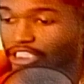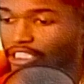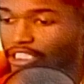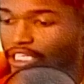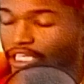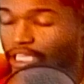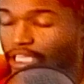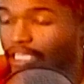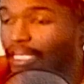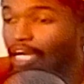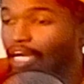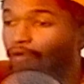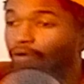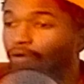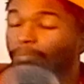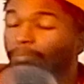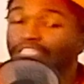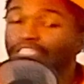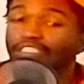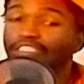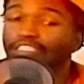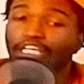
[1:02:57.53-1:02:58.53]
Now I'm gonna
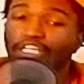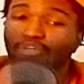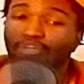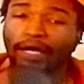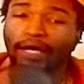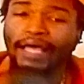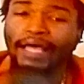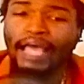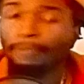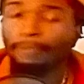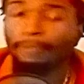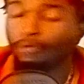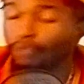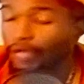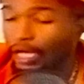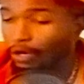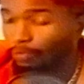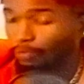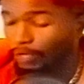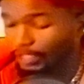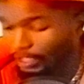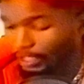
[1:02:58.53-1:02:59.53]
tell you what happened when I
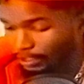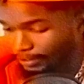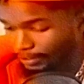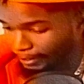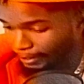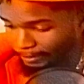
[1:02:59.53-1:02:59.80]
went in there.